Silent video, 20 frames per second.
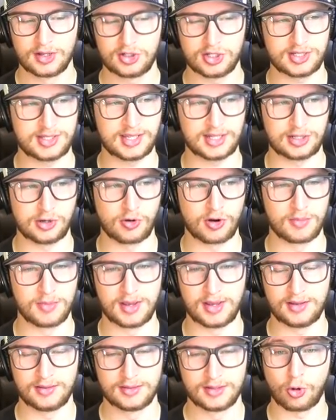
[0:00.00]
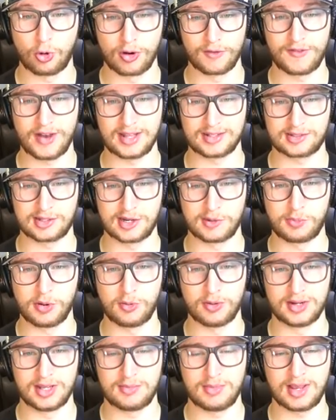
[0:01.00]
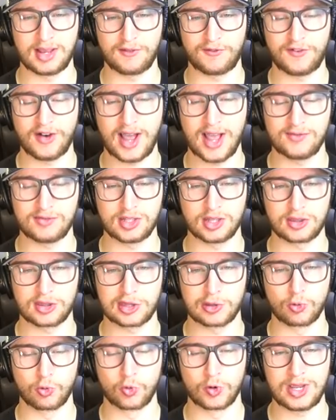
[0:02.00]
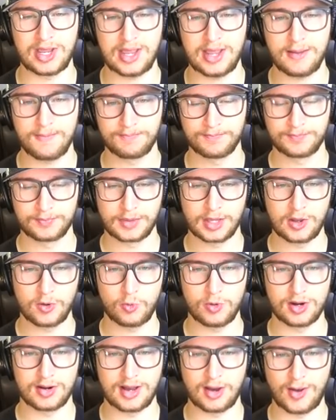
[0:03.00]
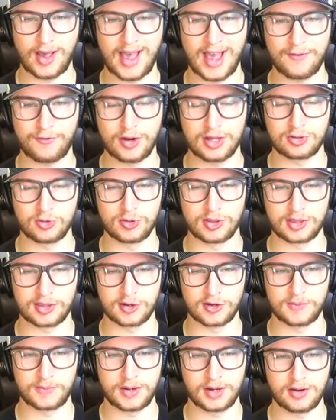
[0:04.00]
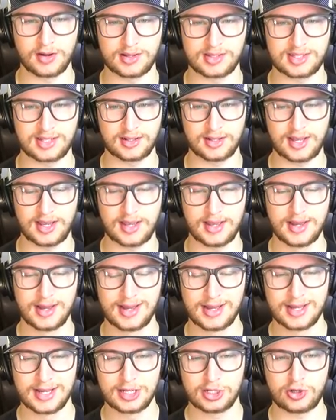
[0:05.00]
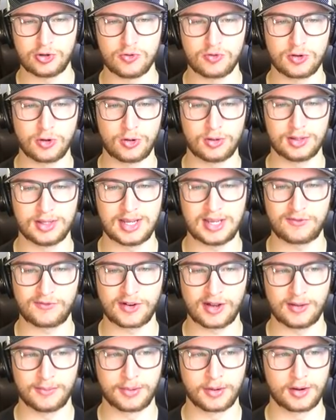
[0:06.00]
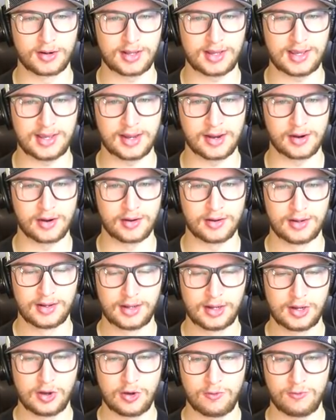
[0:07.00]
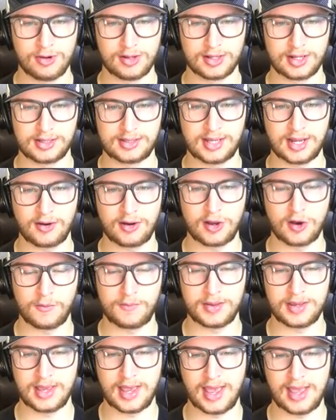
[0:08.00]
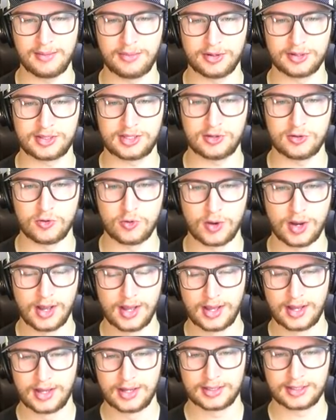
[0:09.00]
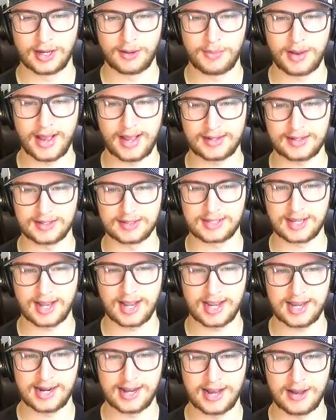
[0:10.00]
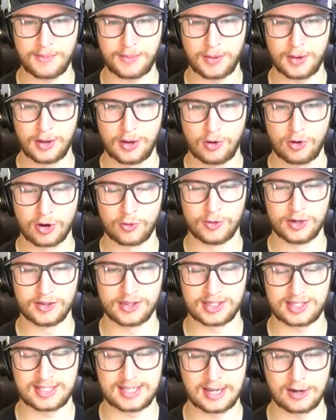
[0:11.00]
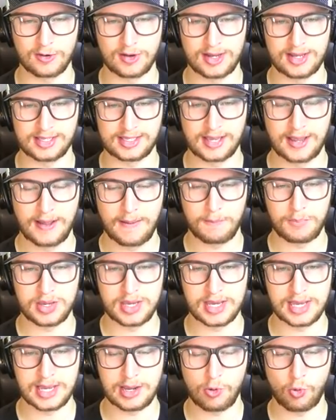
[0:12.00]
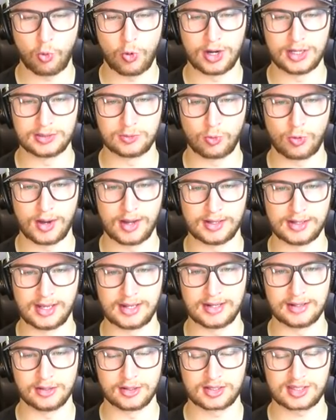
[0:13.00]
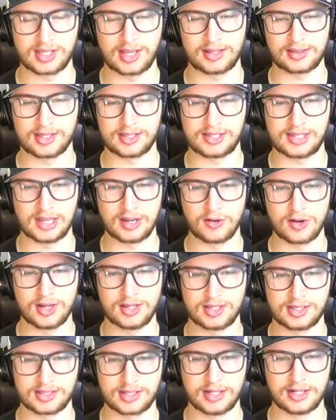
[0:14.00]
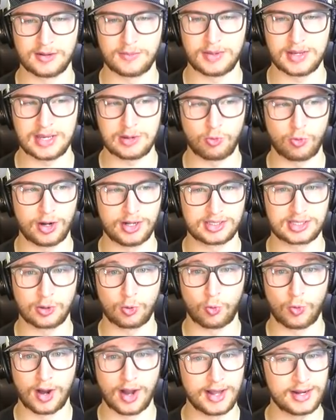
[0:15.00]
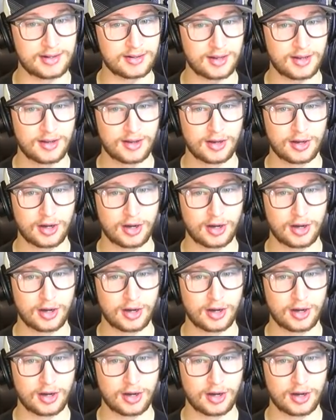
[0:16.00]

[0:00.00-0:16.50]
just ignore me. Horvat's going to put one in, make it five to three. We are now halfway through the third period. Still a two goal lead for Alberta here. Will Ontario be able to come back and tie it up, or will the series be 1 1. And it looks like the series is going to be 1 to 1.